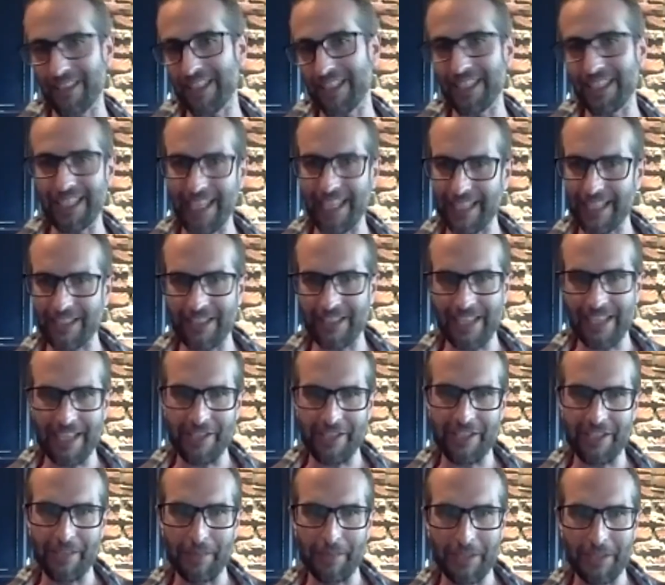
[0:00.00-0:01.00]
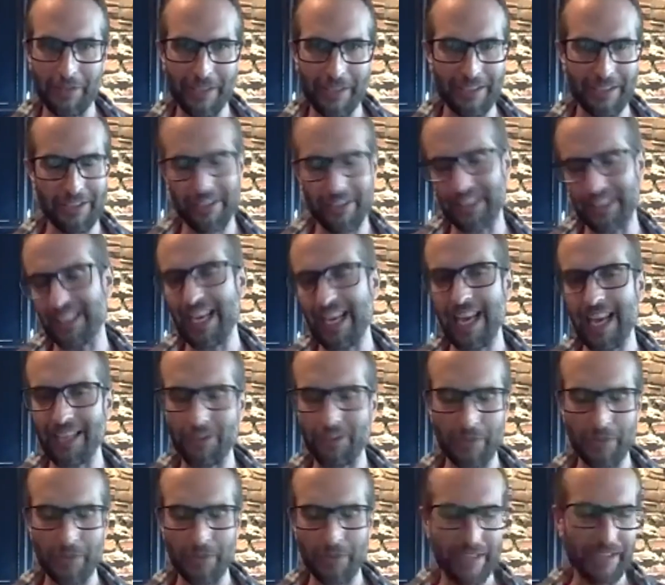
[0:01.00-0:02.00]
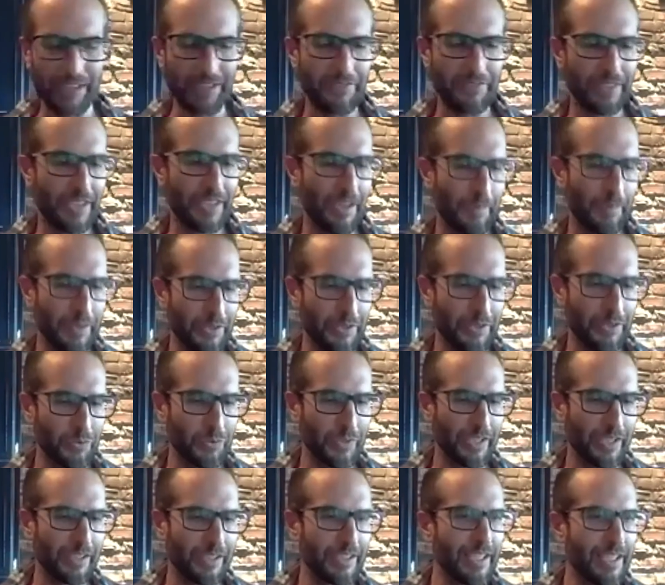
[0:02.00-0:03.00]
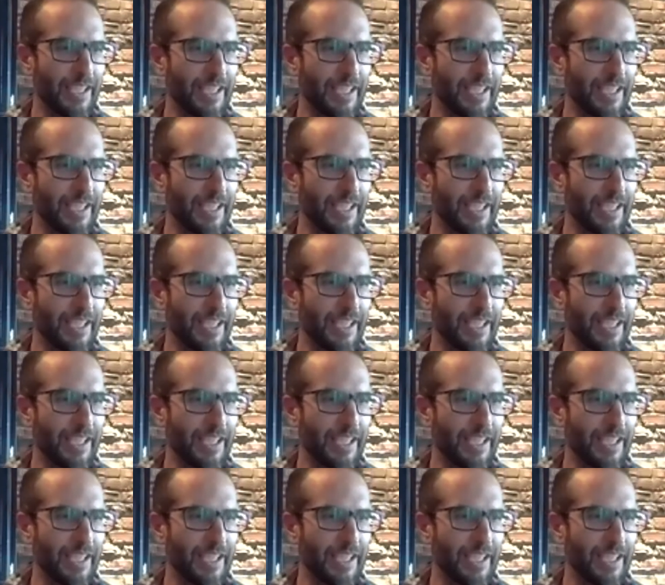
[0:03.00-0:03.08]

any hesitation in between so like task switching is phenomenal as well